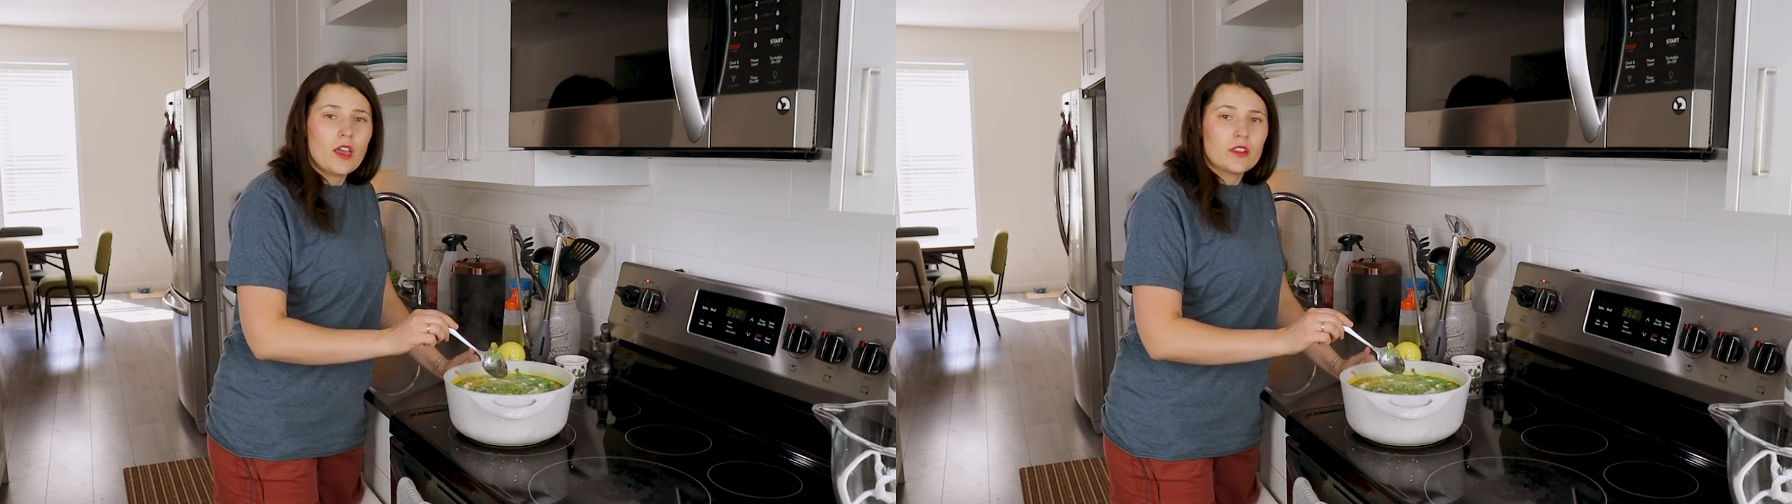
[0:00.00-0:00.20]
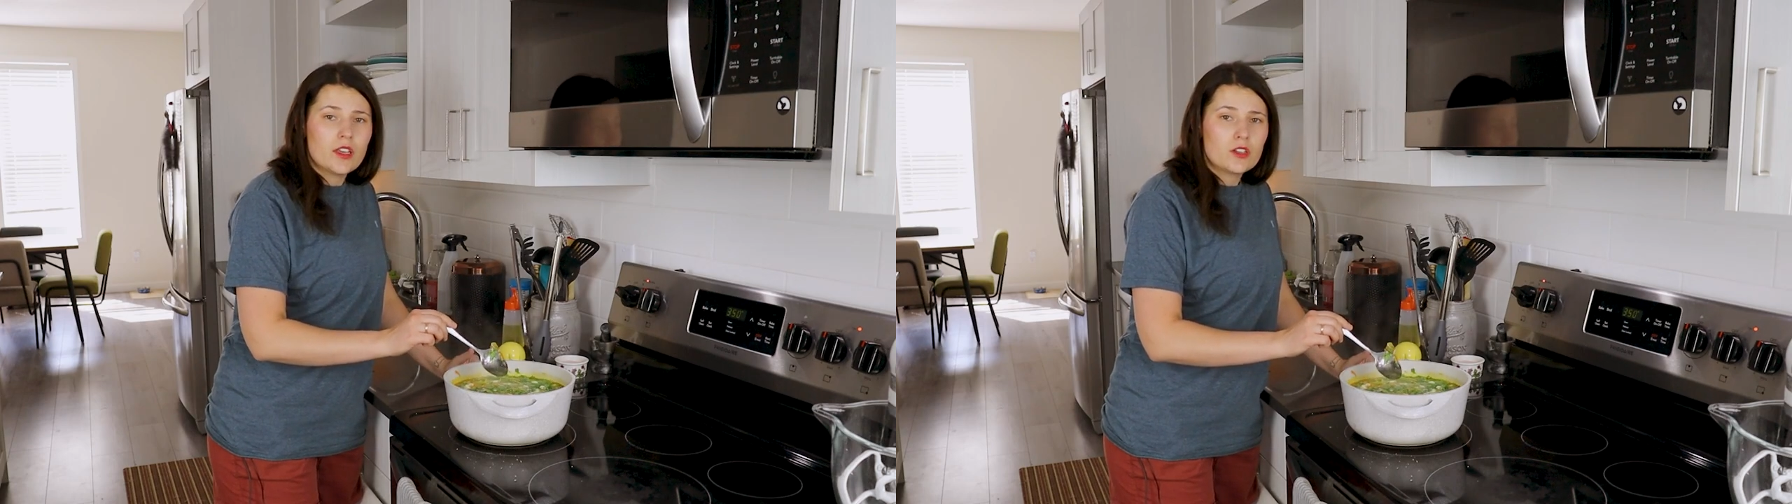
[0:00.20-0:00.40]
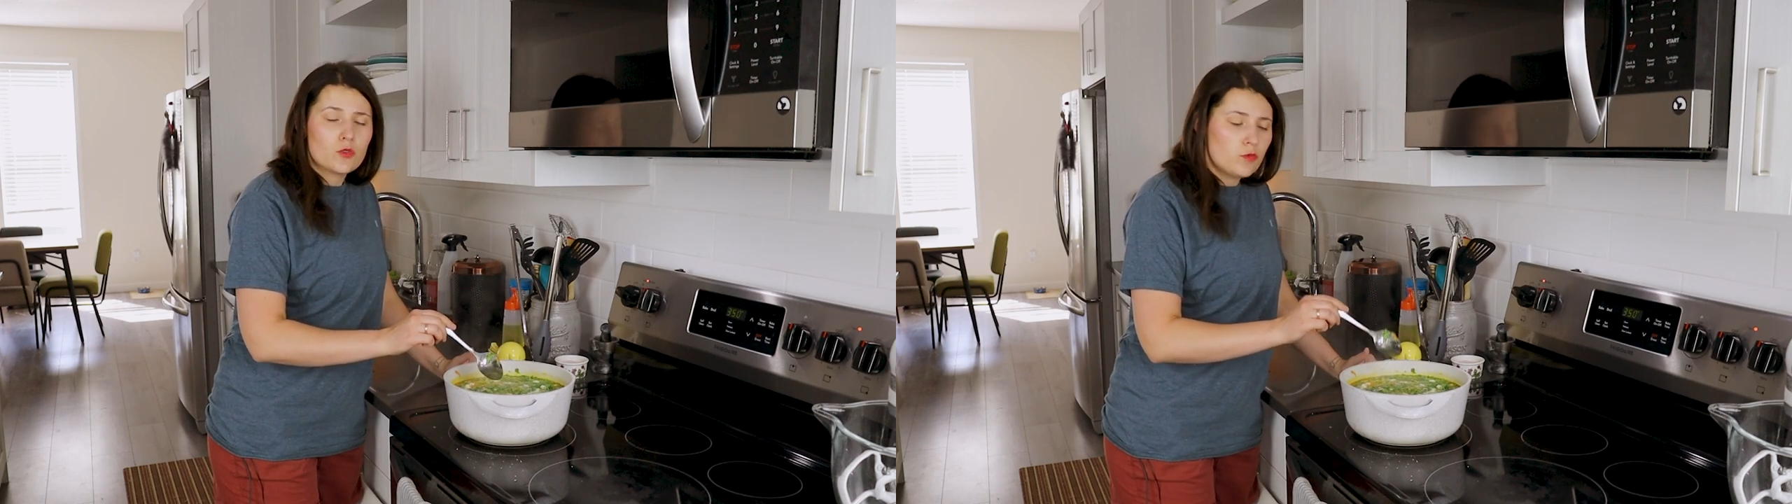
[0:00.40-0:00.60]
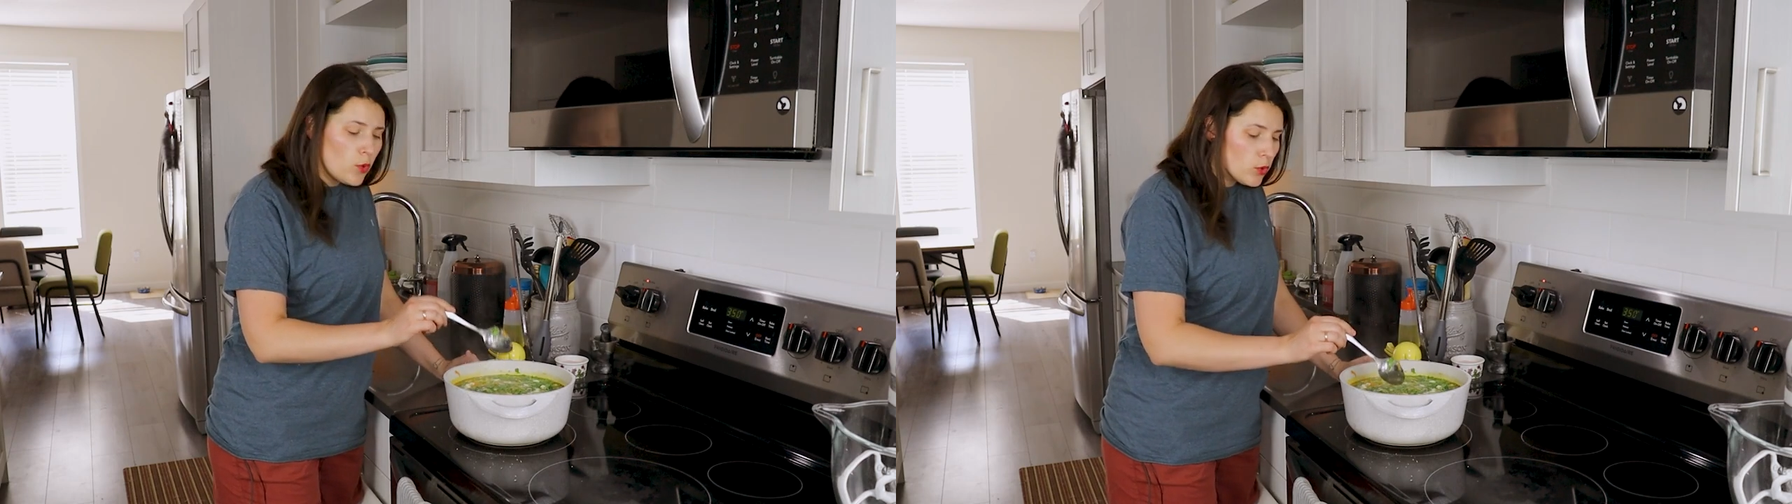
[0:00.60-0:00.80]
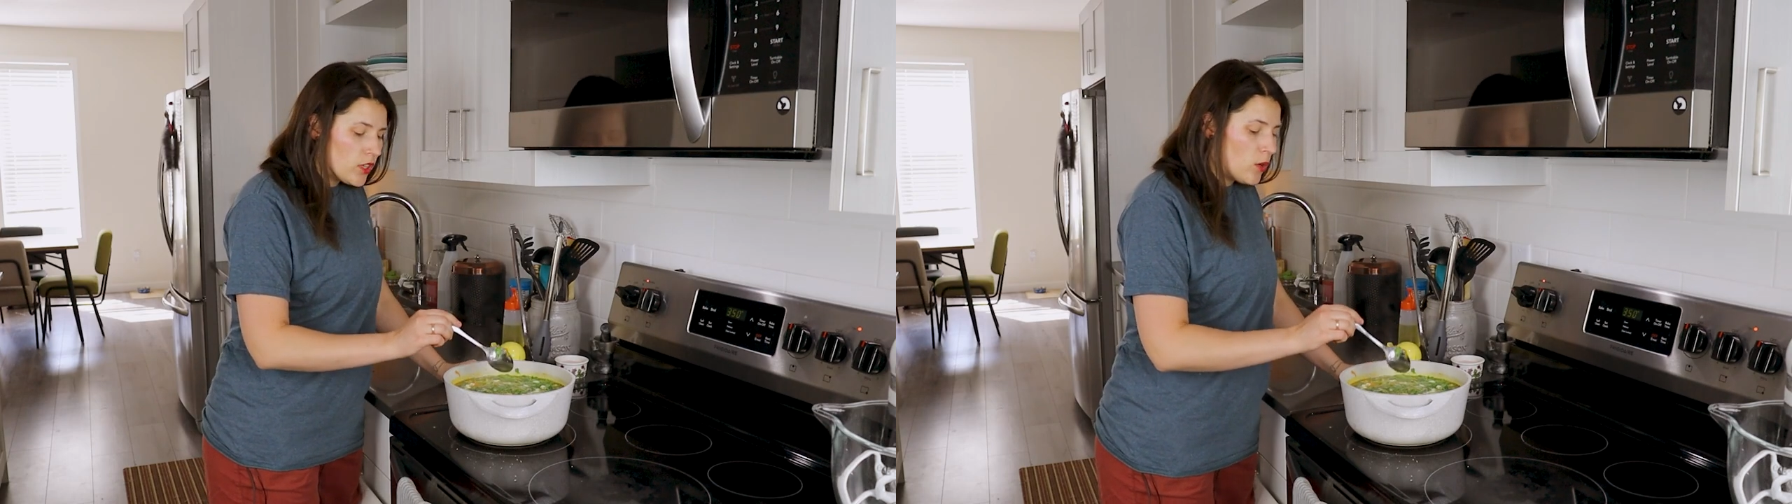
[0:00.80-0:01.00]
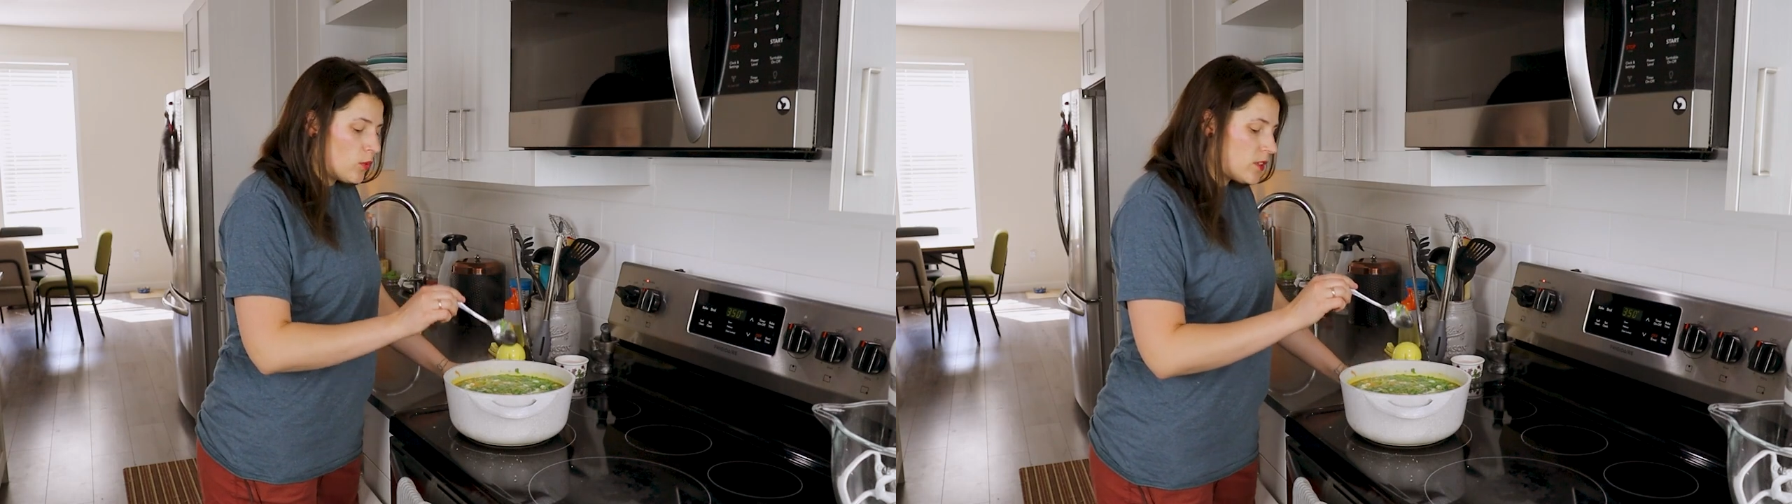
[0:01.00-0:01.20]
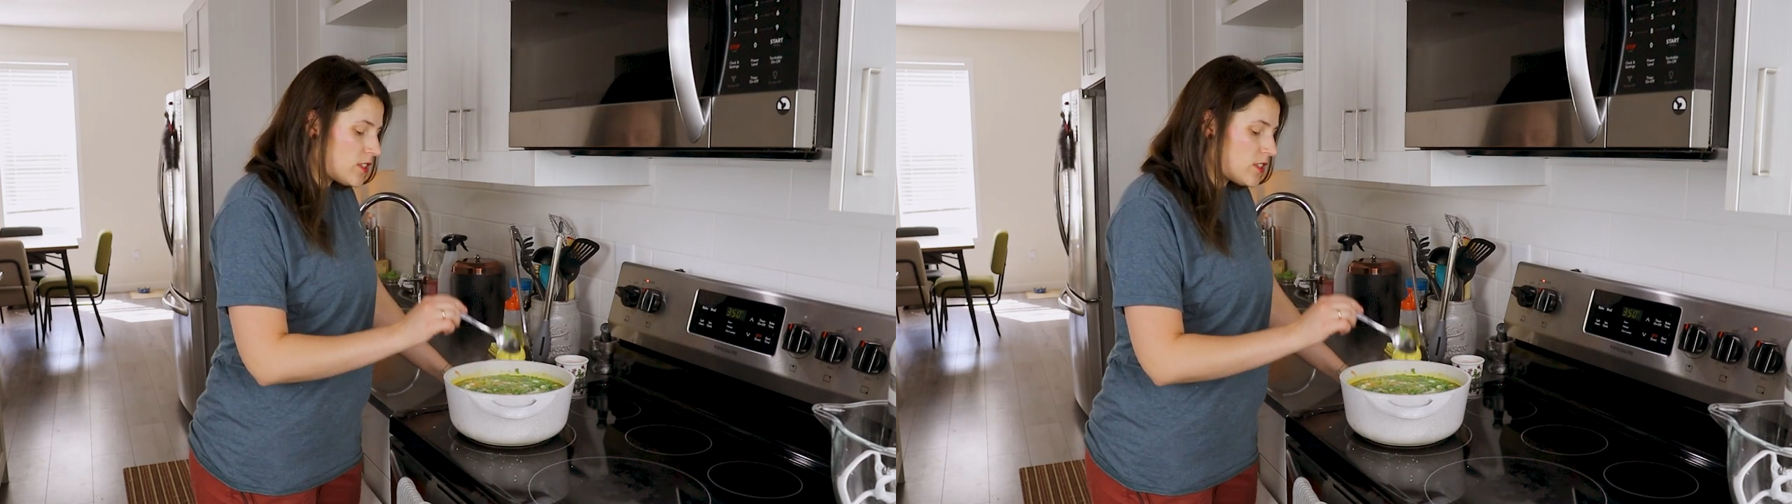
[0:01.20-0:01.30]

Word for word: that food that we